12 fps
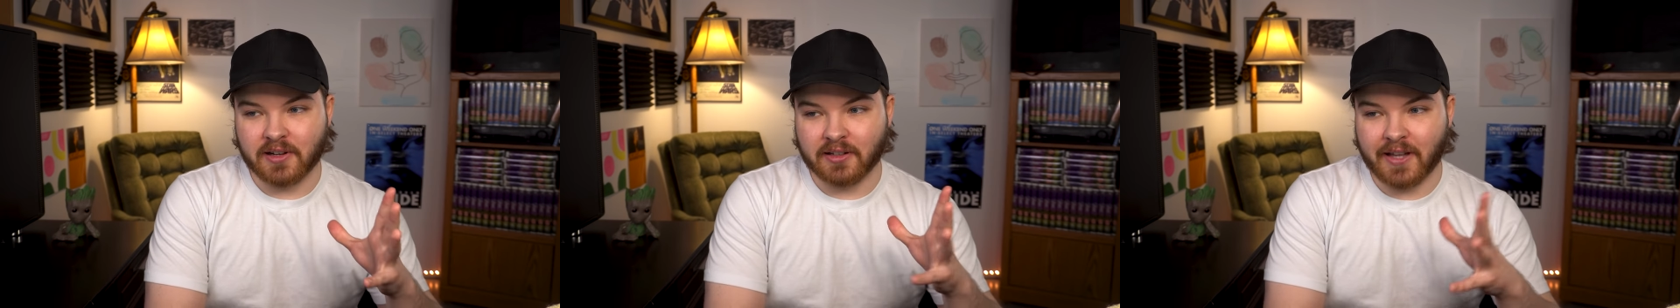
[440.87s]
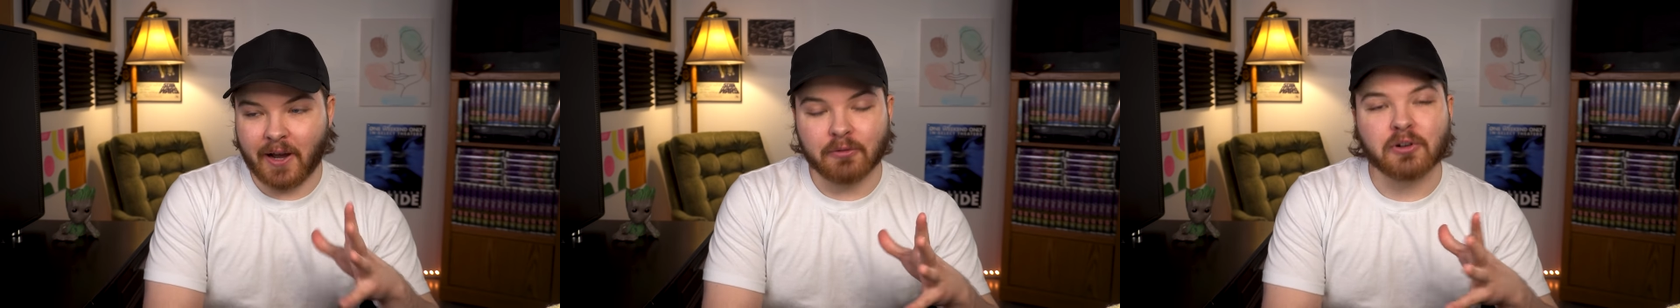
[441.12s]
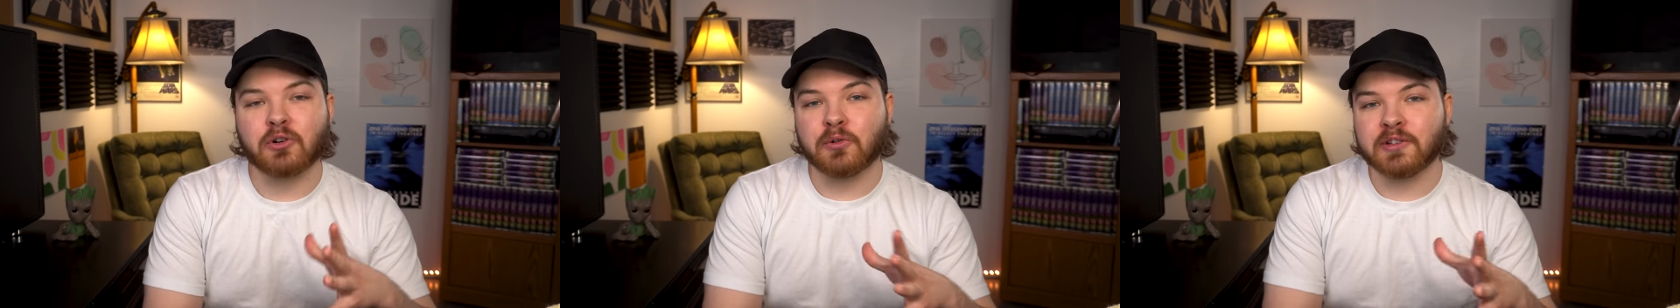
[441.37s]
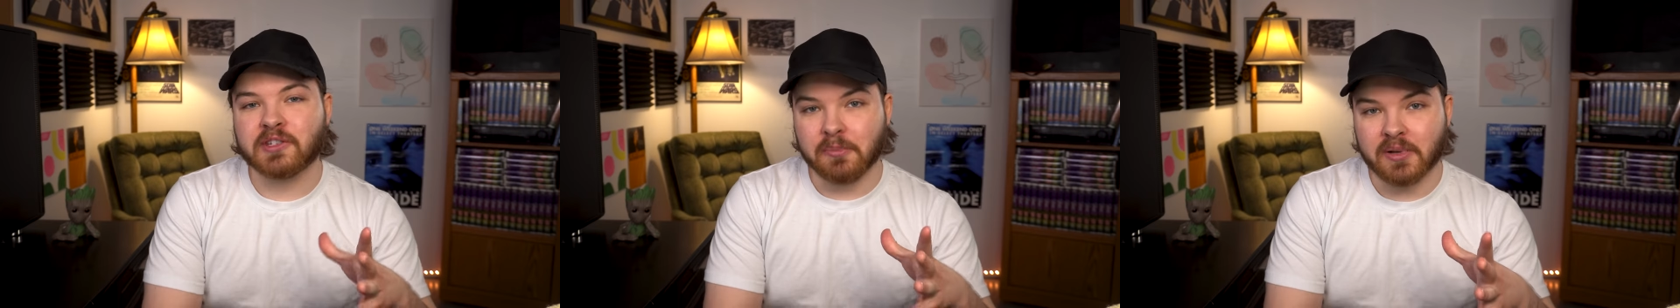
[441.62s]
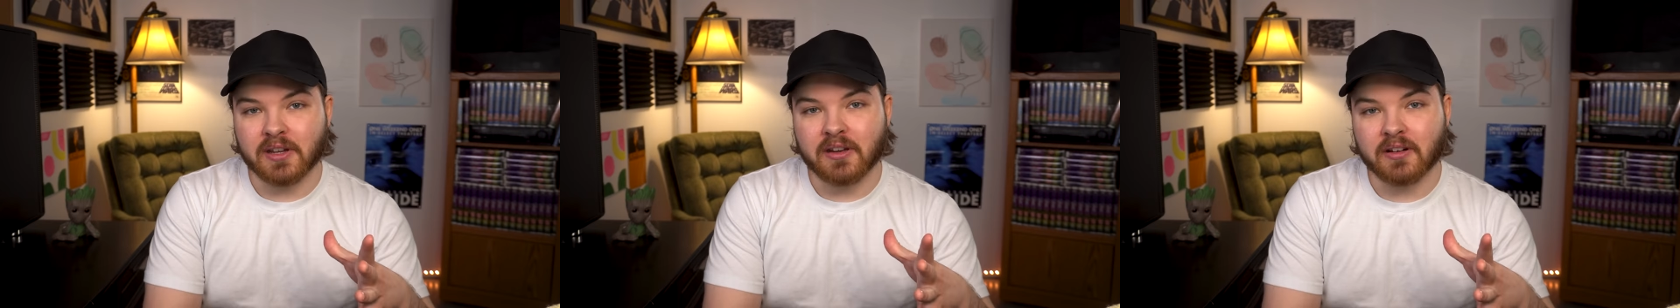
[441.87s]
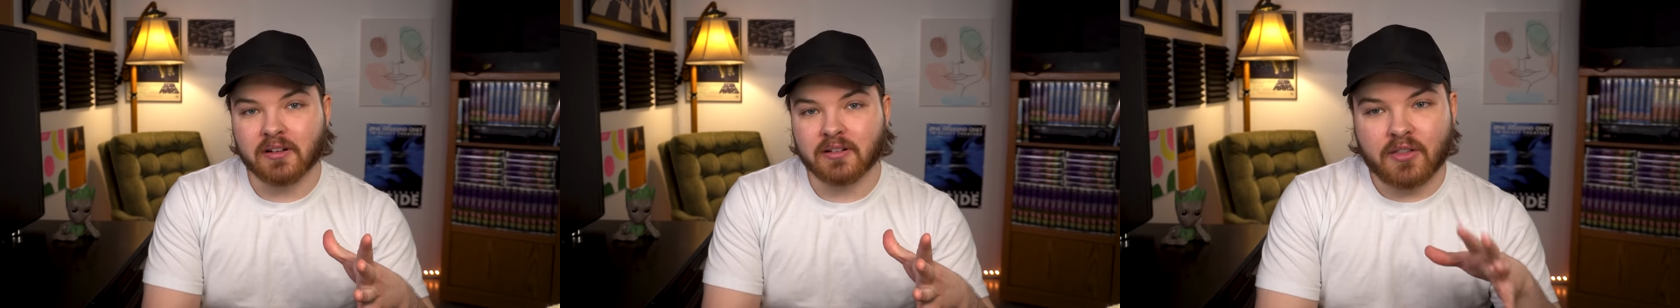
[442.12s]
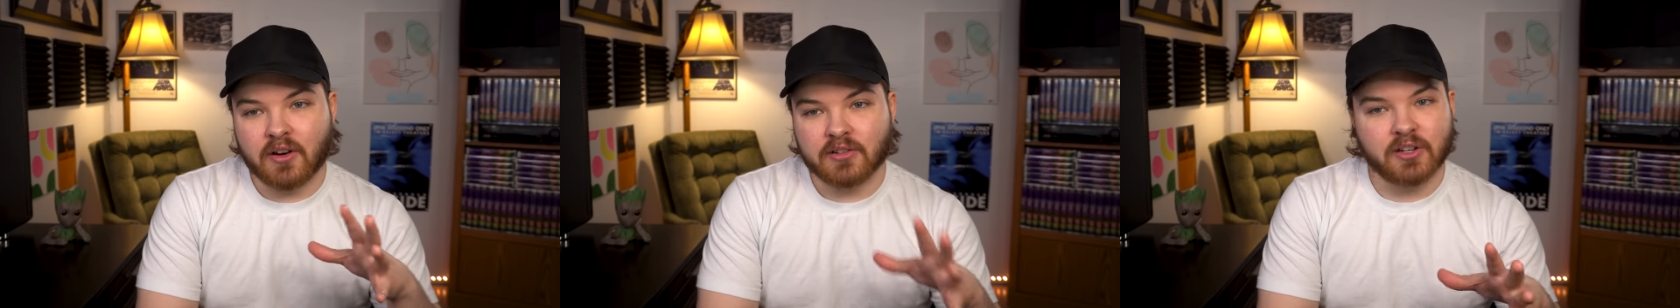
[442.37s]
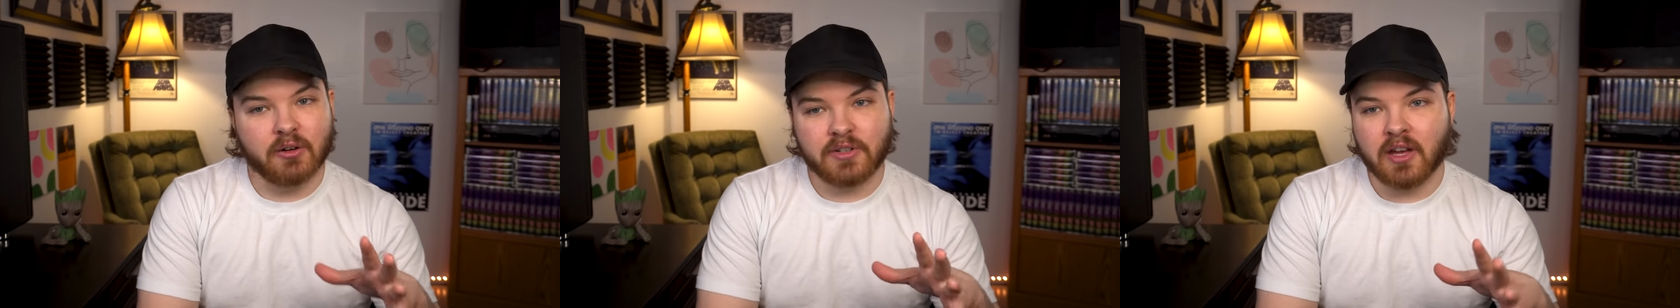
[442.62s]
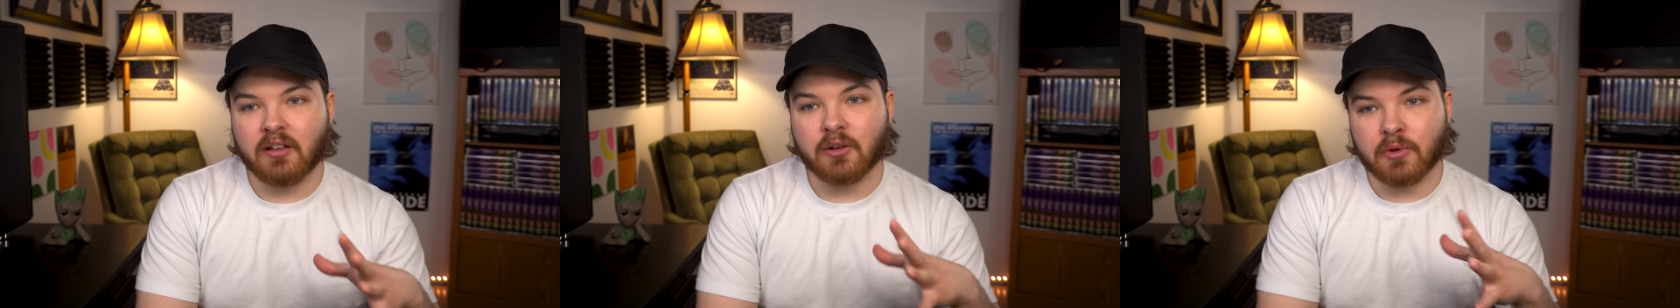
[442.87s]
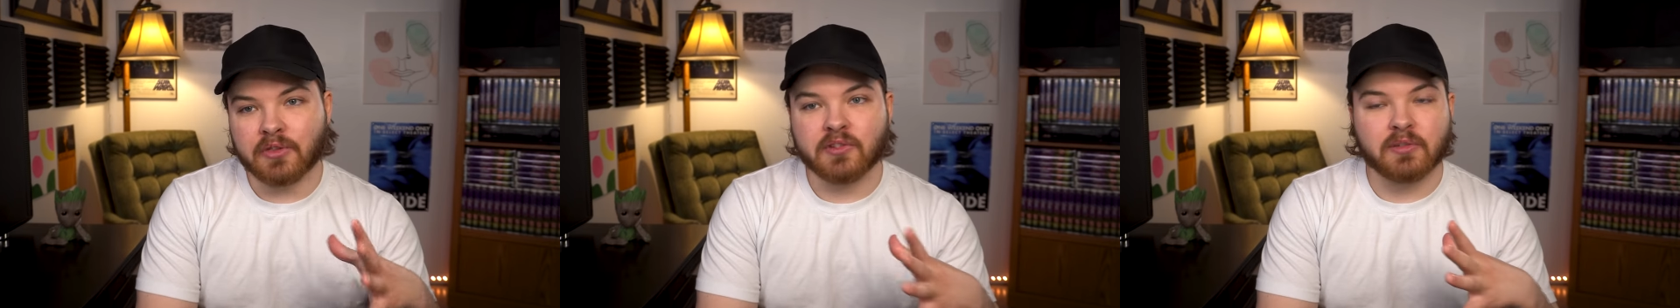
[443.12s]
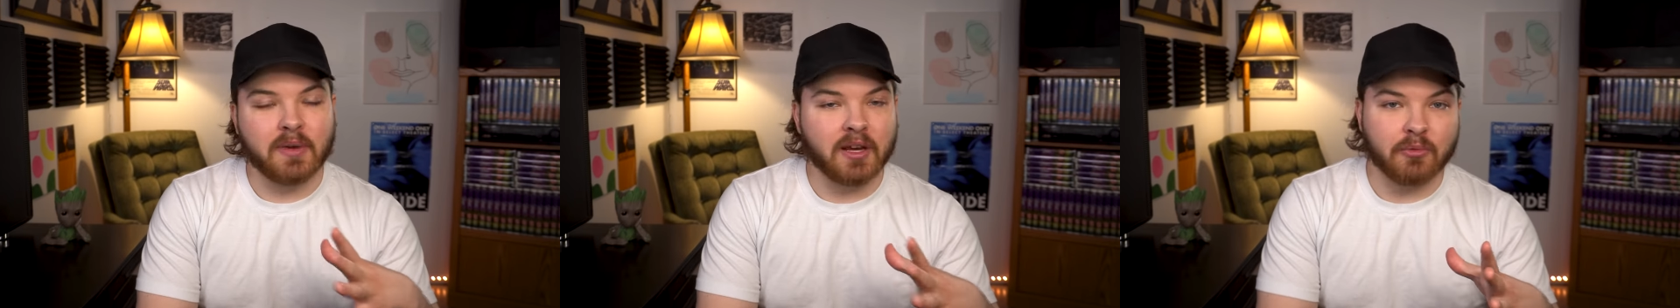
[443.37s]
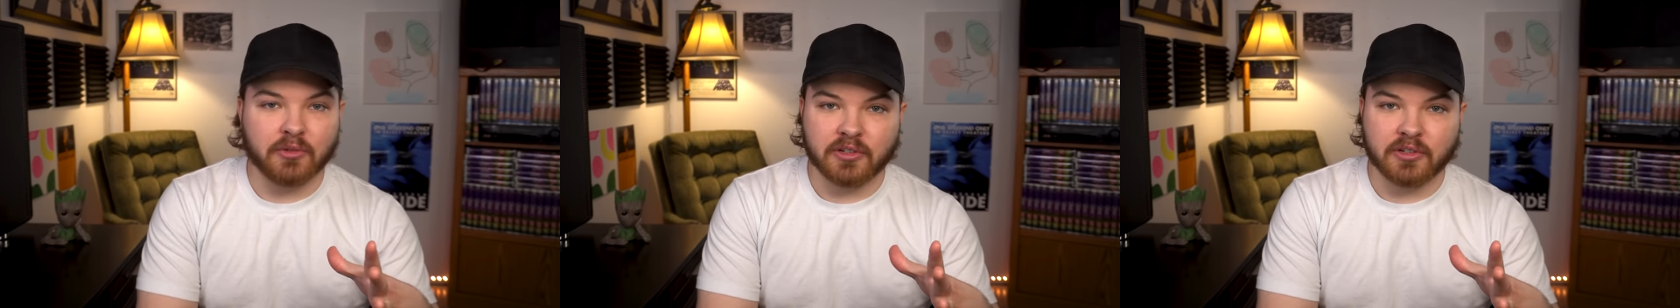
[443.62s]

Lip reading: allowing Chris to be here. There is no telling what this man will